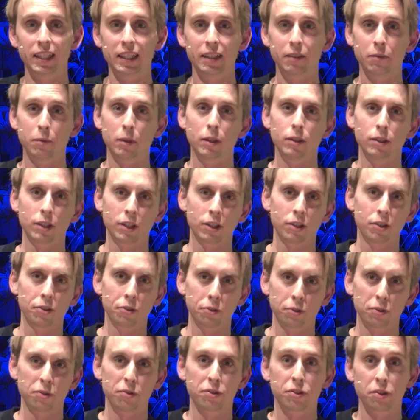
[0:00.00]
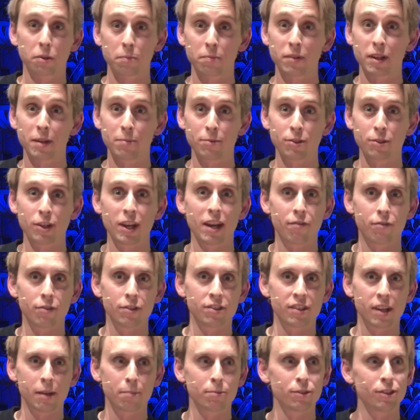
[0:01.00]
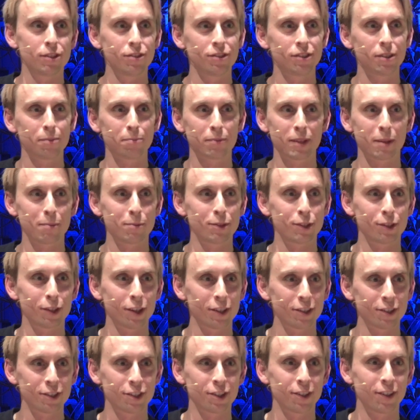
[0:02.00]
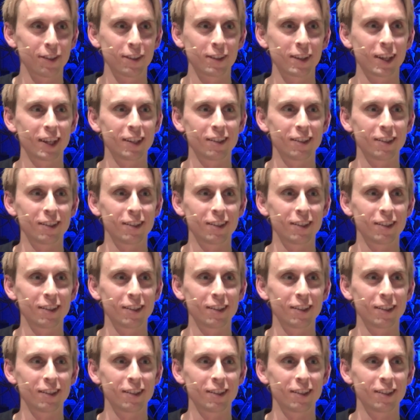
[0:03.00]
well, you, you sometimes you have reception, sometimes not, so you cannot